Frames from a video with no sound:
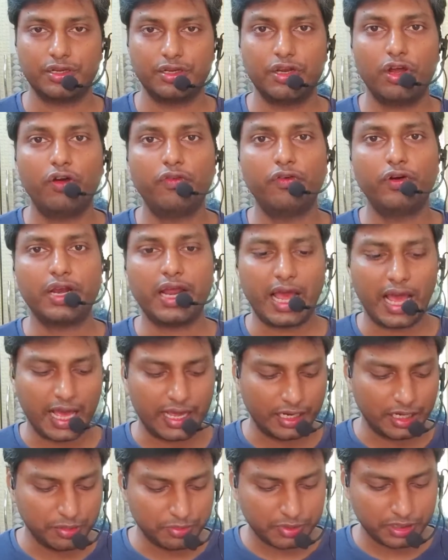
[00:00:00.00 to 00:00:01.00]
Now for
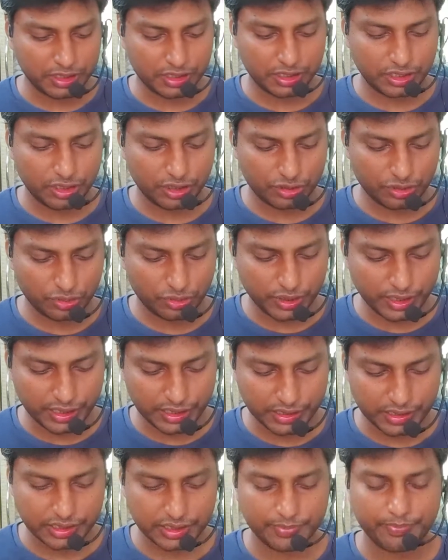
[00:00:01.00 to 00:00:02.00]
animals, dear
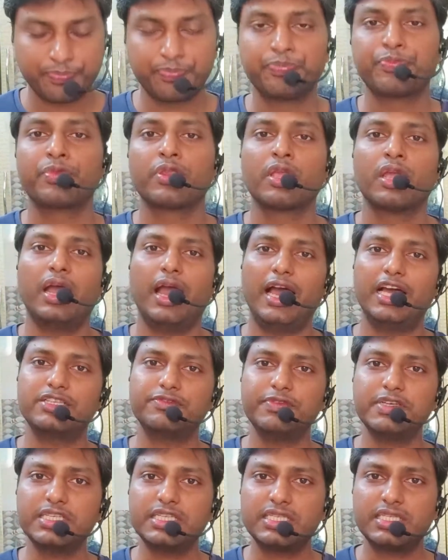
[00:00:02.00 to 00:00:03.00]
students, as
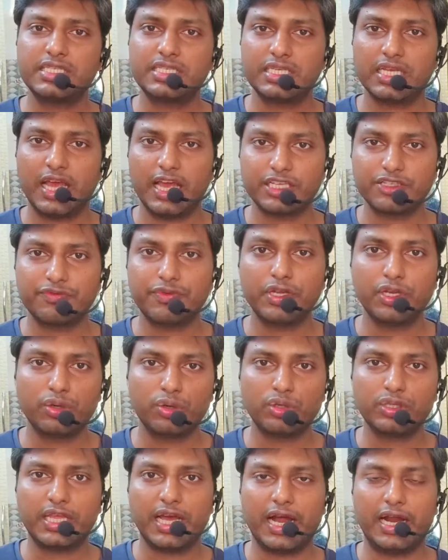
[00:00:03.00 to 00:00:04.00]
we
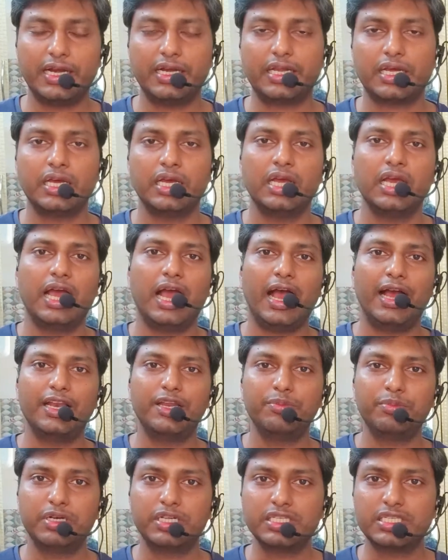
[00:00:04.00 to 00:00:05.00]
know that
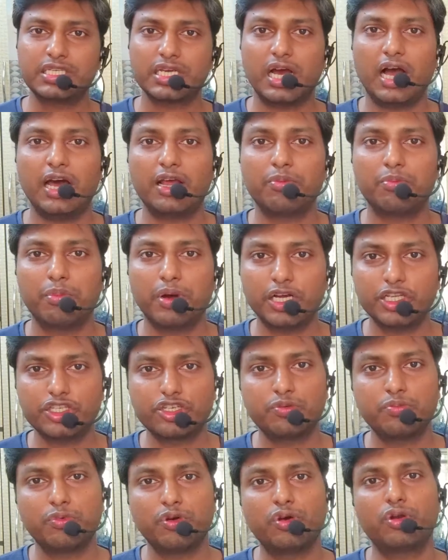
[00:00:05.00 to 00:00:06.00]
animals are
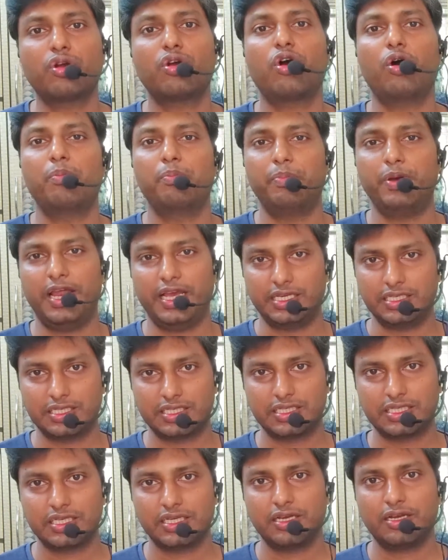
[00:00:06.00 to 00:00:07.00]
much more
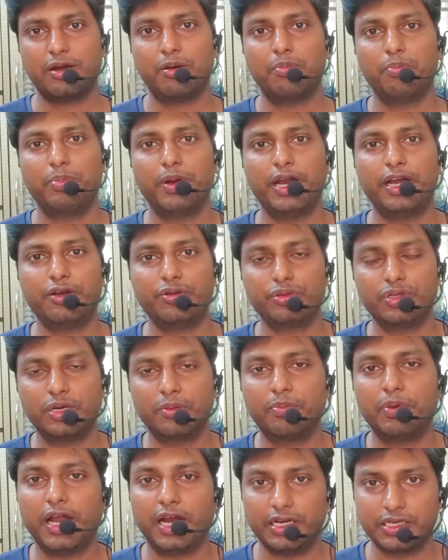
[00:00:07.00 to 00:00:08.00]
complex compared to the
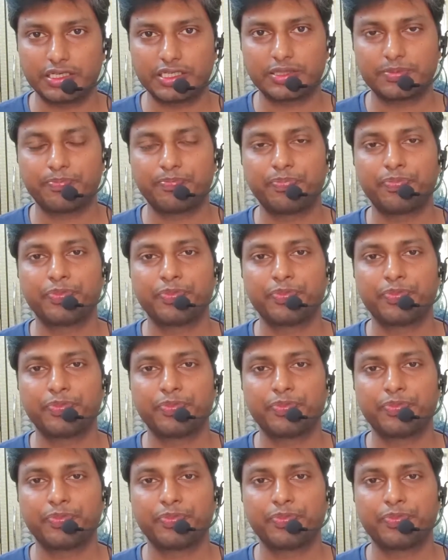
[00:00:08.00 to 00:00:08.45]
plants.